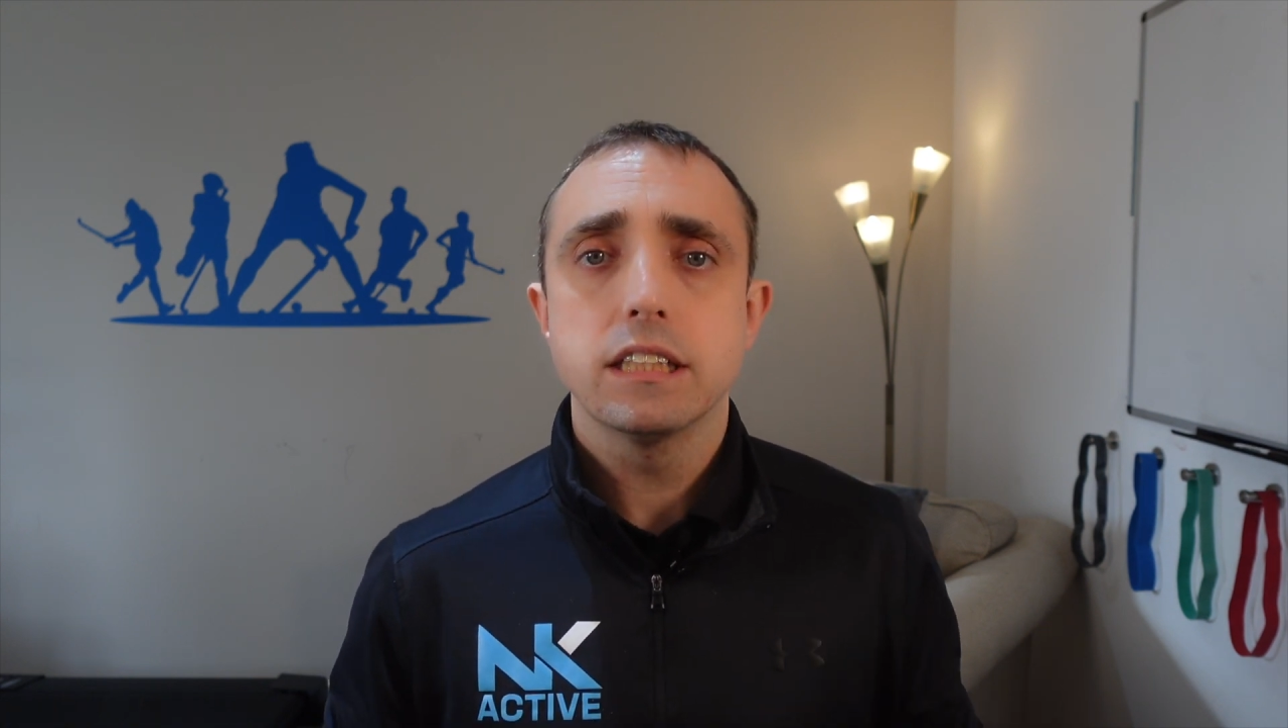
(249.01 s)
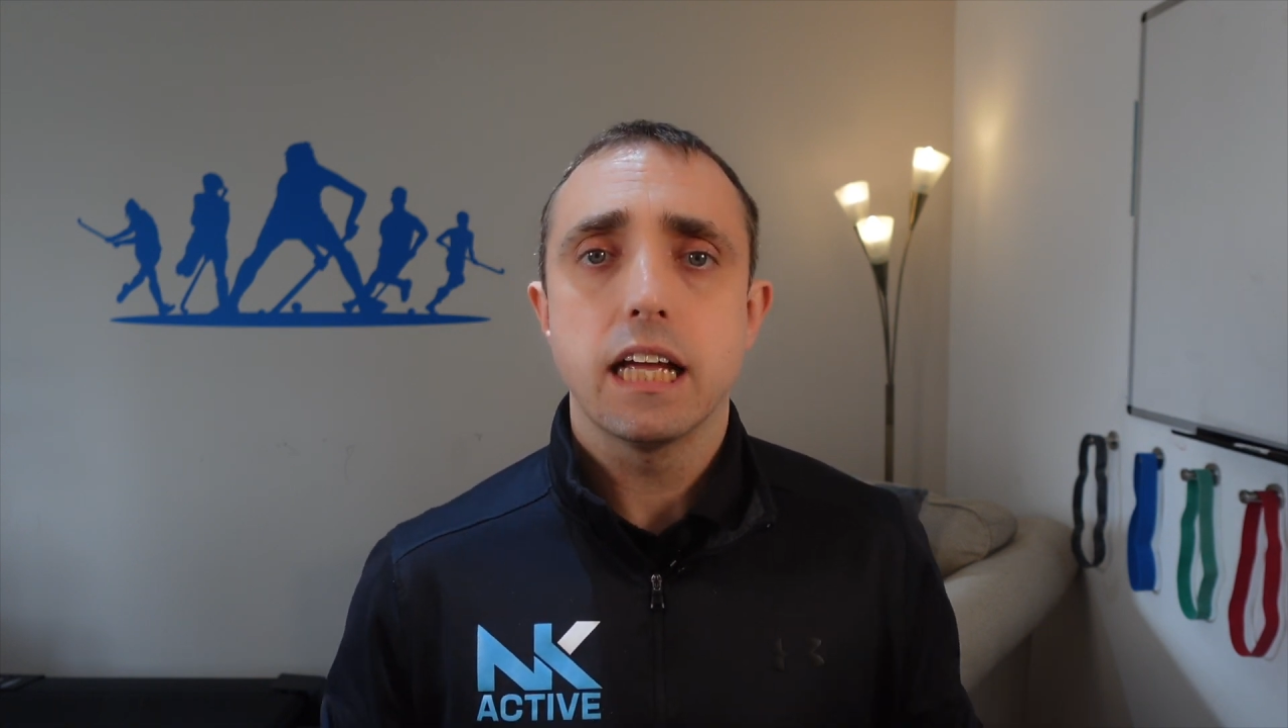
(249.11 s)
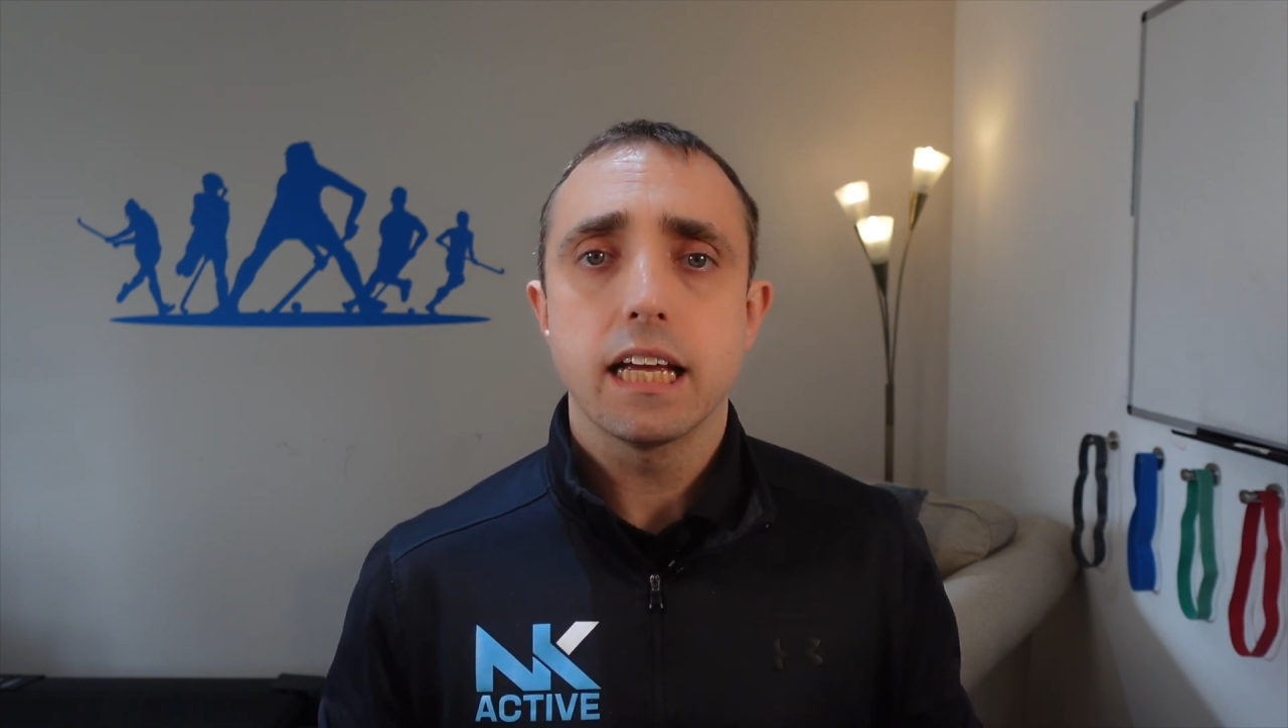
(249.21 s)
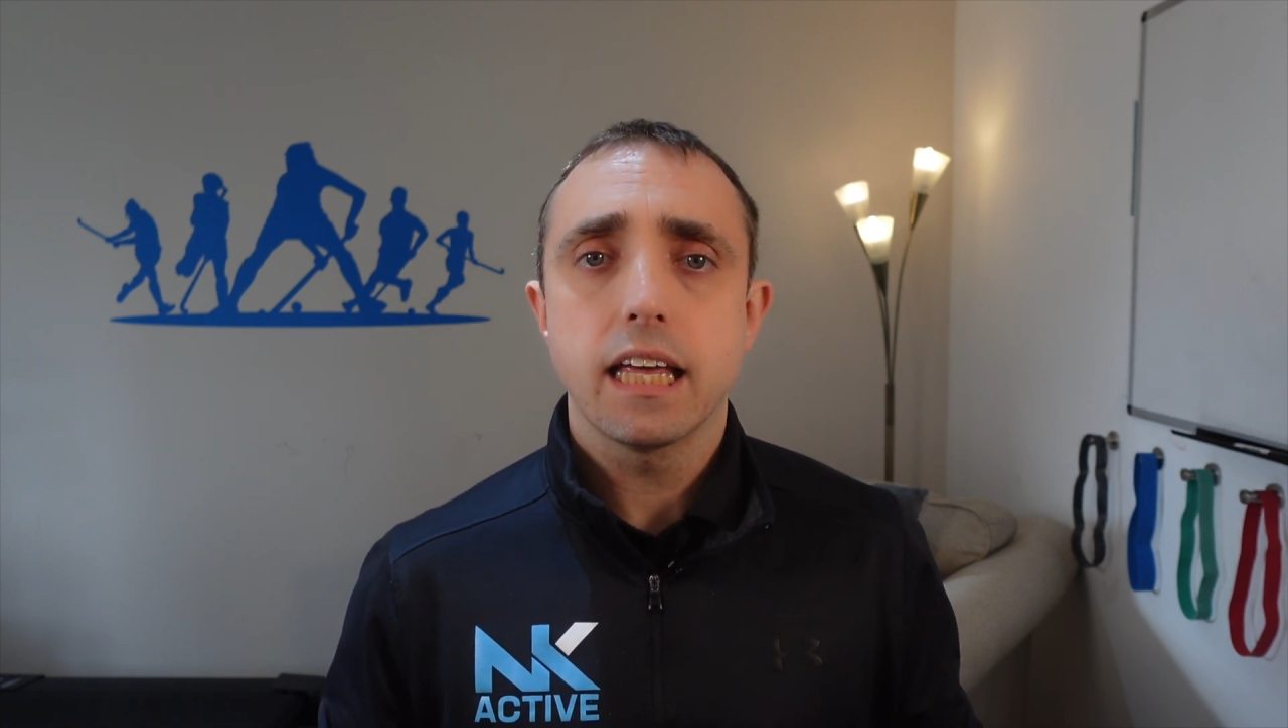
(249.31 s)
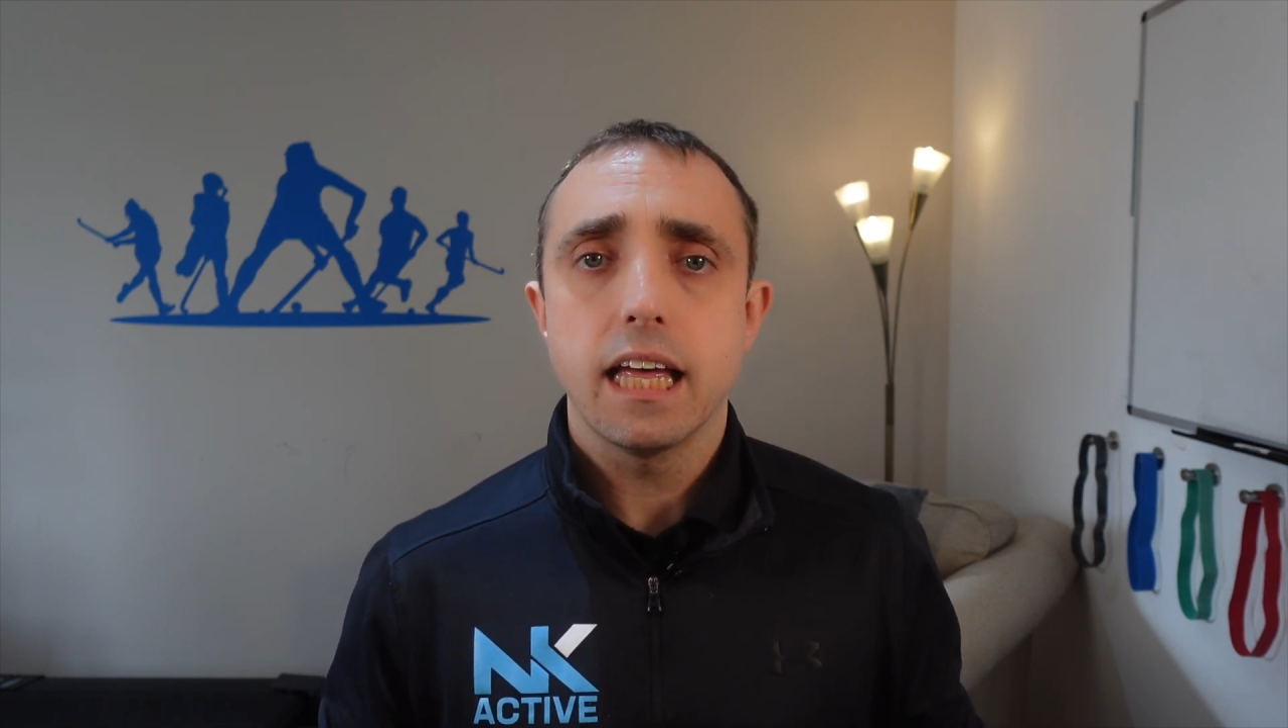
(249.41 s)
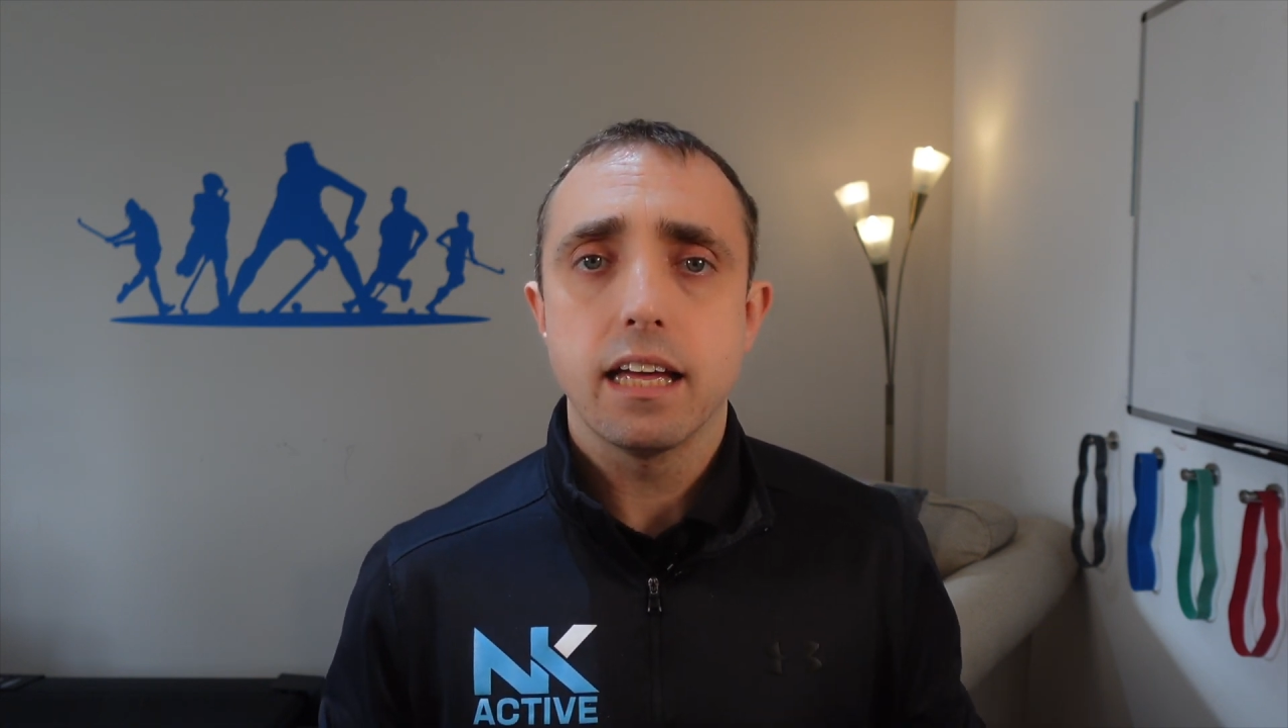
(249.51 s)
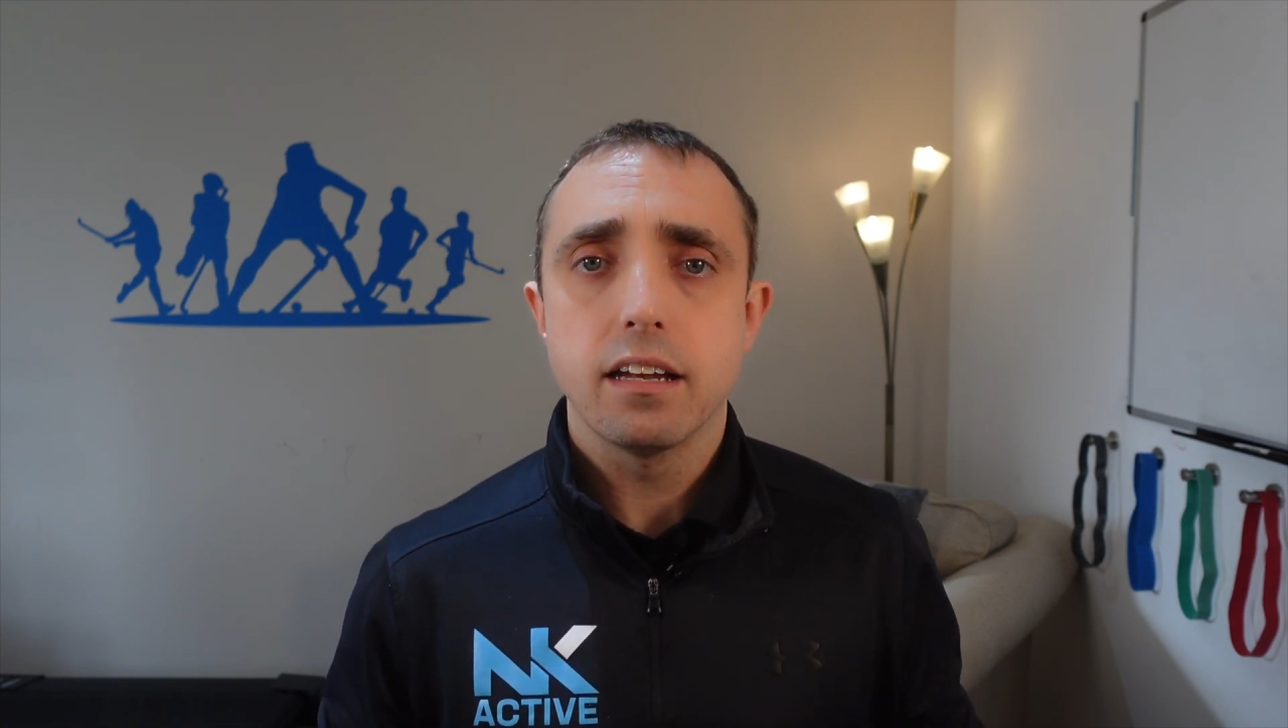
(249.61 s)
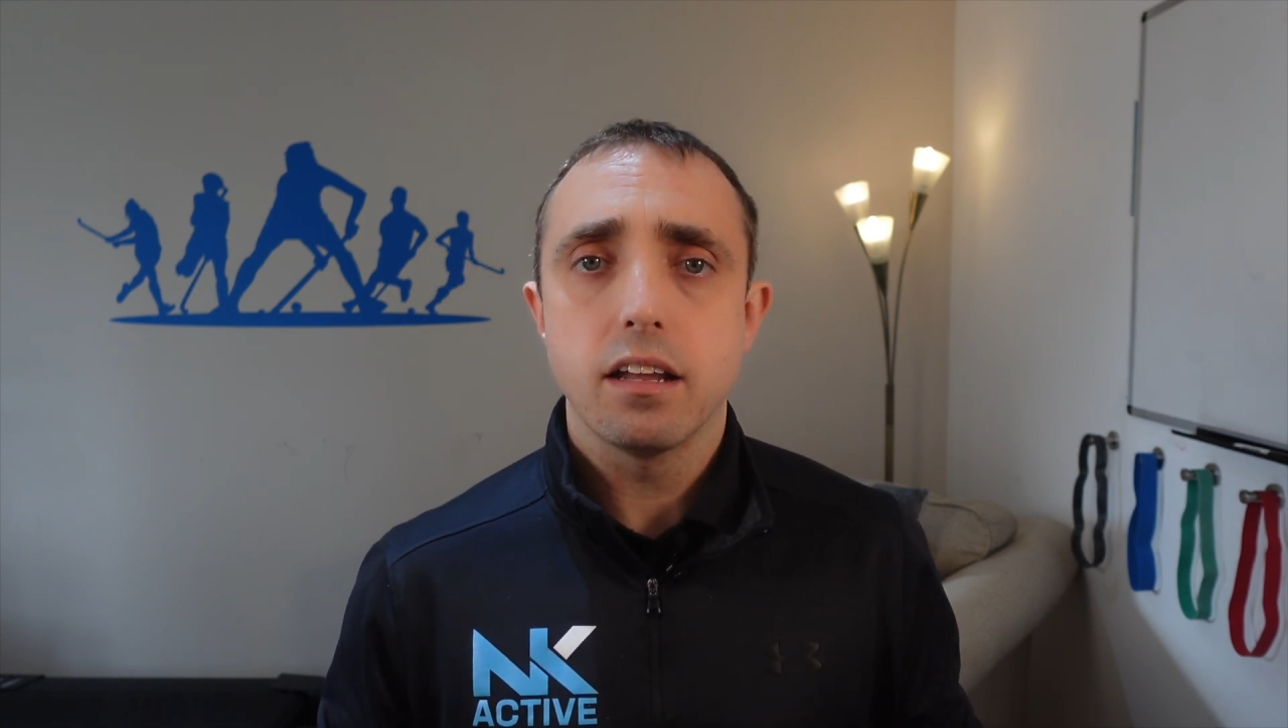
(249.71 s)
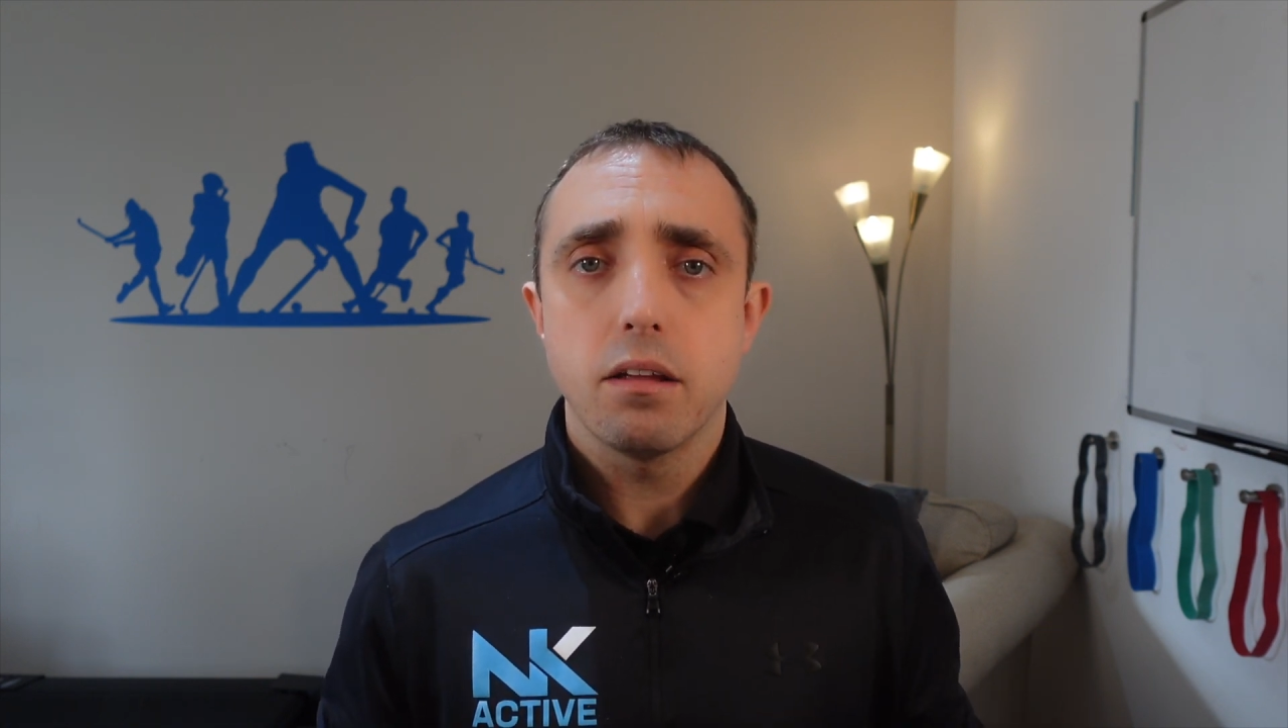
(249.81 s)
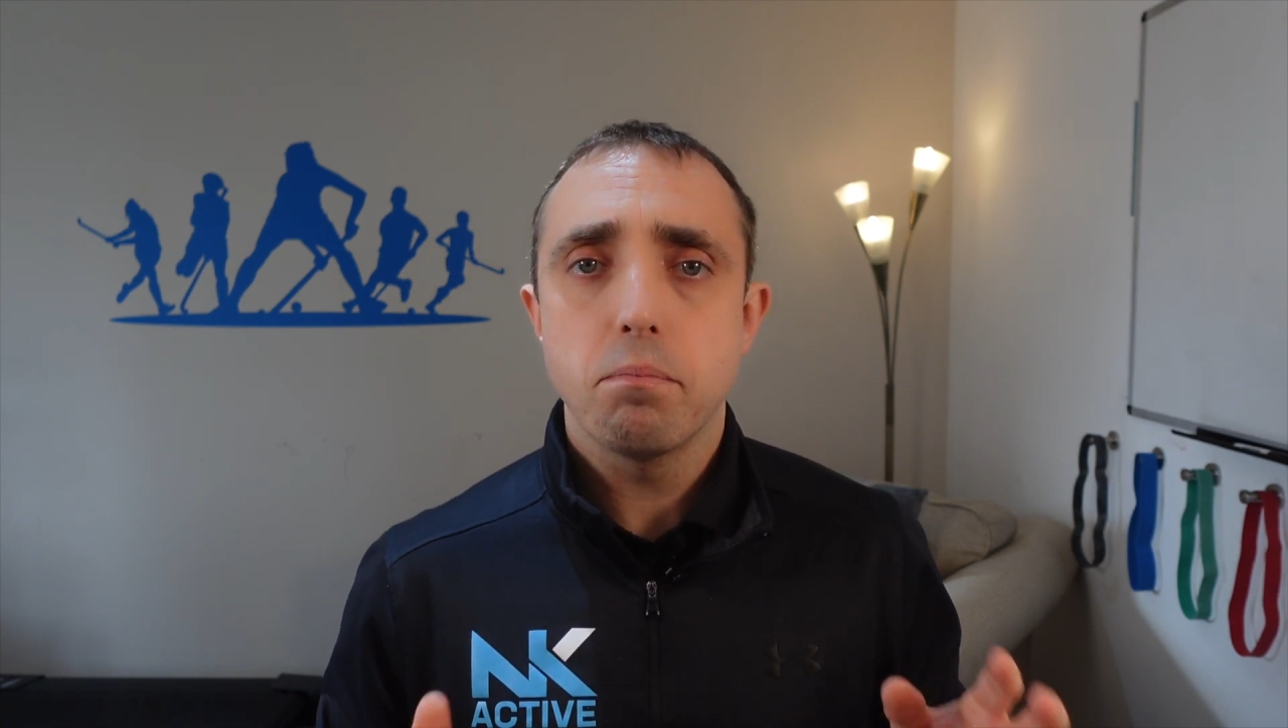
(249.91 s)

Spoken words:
that can